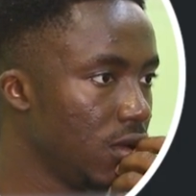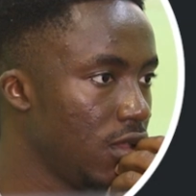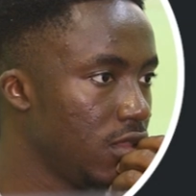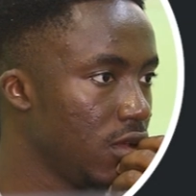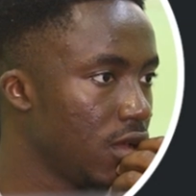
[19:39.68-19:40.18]

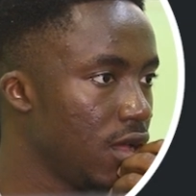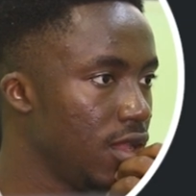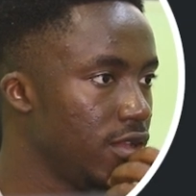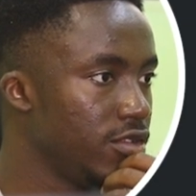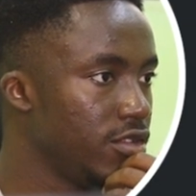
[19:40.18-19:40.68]
Other
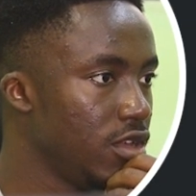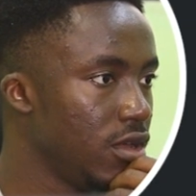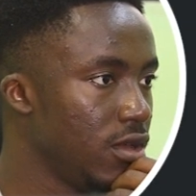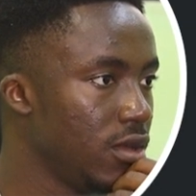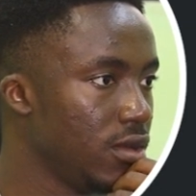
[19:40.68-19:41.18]
colors
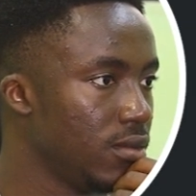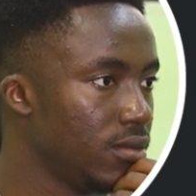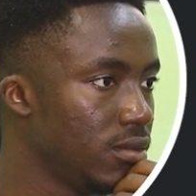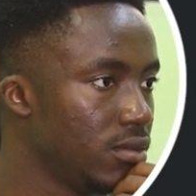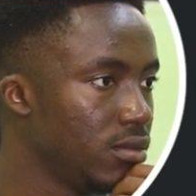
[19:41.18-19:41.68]
here.
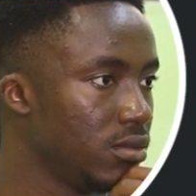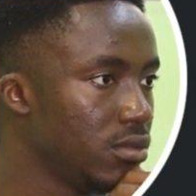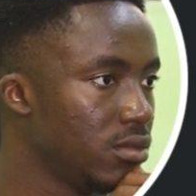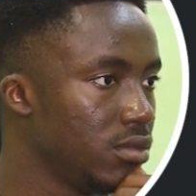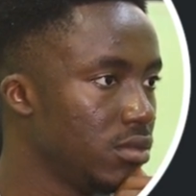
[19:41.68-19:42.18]

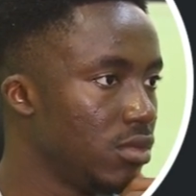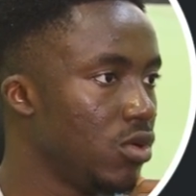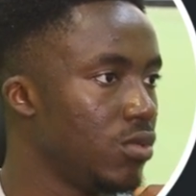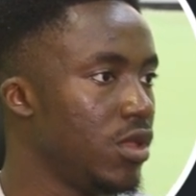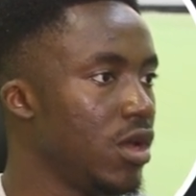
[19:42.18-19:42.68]

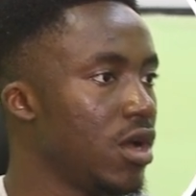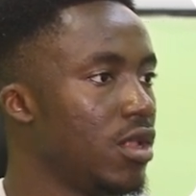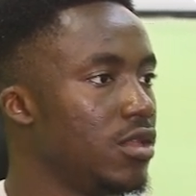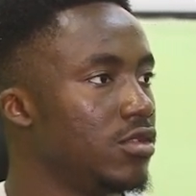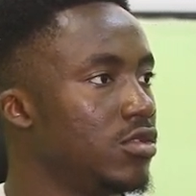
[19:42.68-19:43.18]
Hope there are
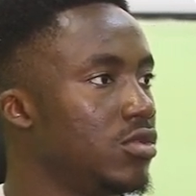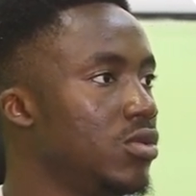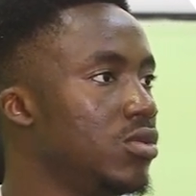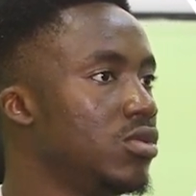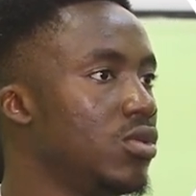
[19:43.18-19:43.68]
colors. No
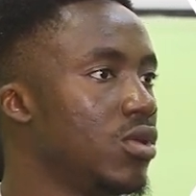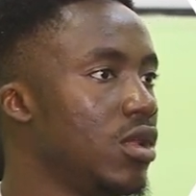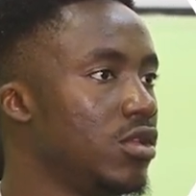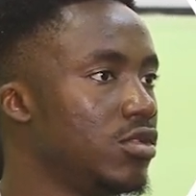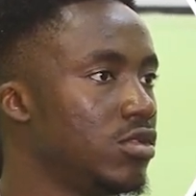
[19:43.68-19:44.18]

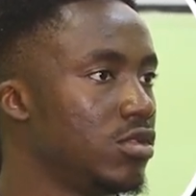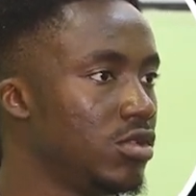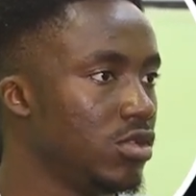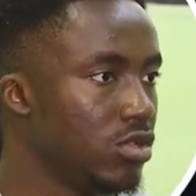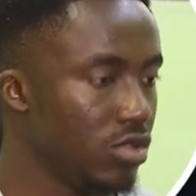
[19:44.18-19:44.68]
colors.
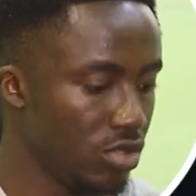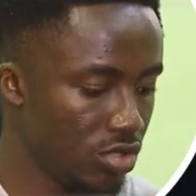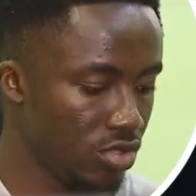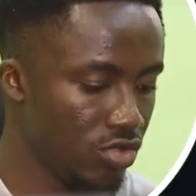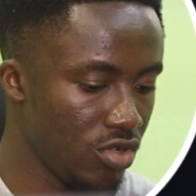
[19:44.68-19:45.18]

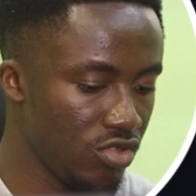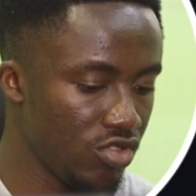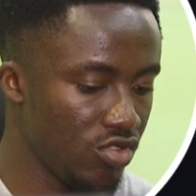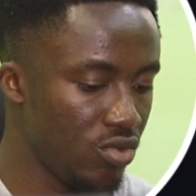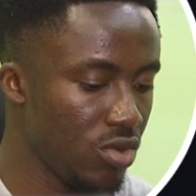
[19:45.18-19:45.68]
So I'll
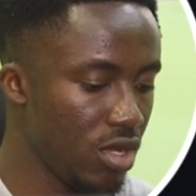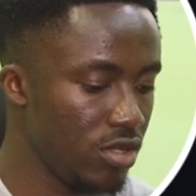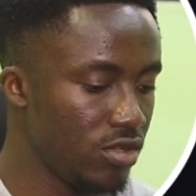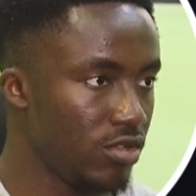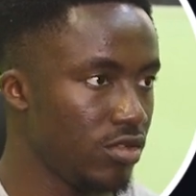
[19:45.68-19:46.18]
just do
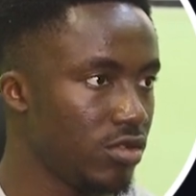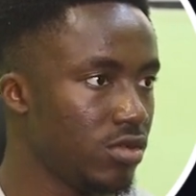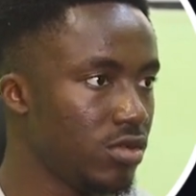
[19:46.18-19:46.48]
colors.